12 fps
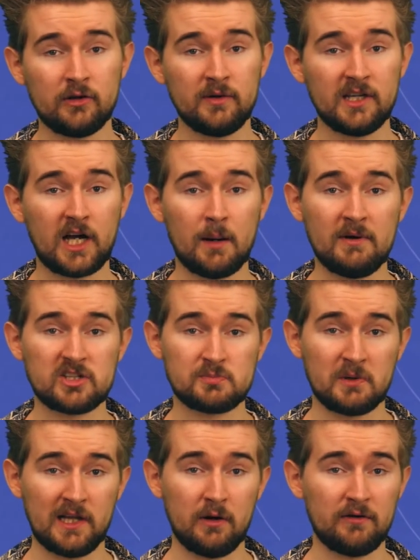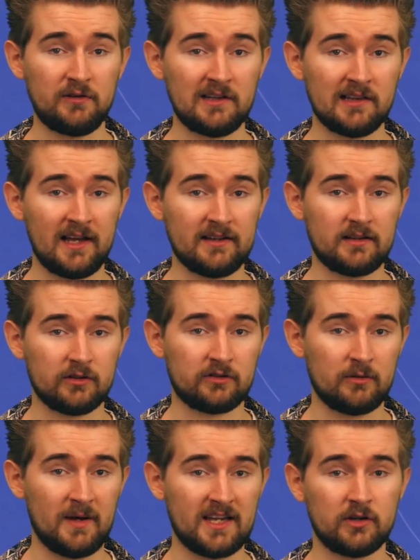know in the comments below if you'd like us
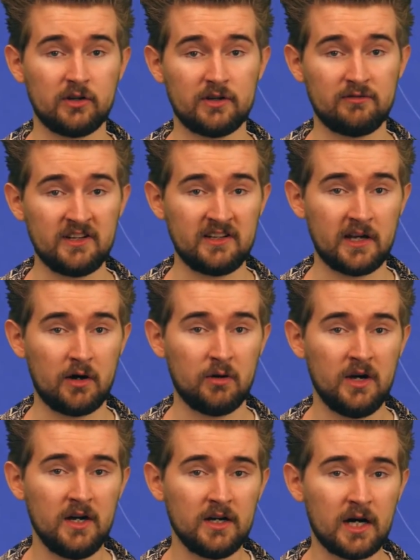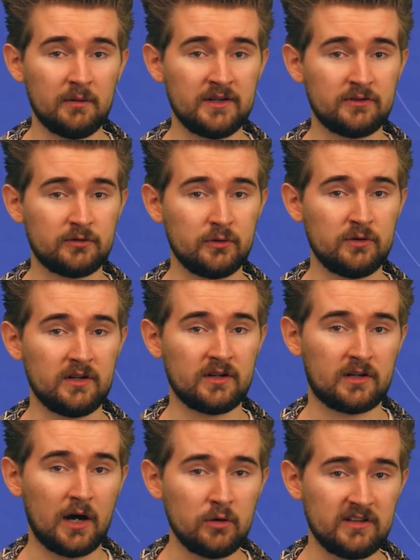to make another video going through the
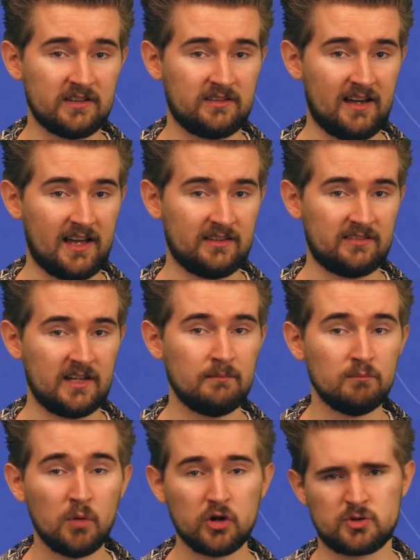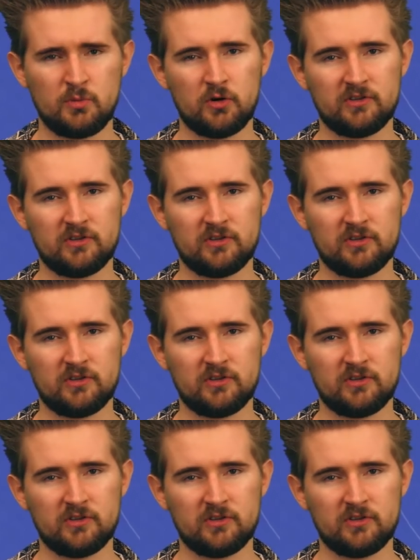coding test in much more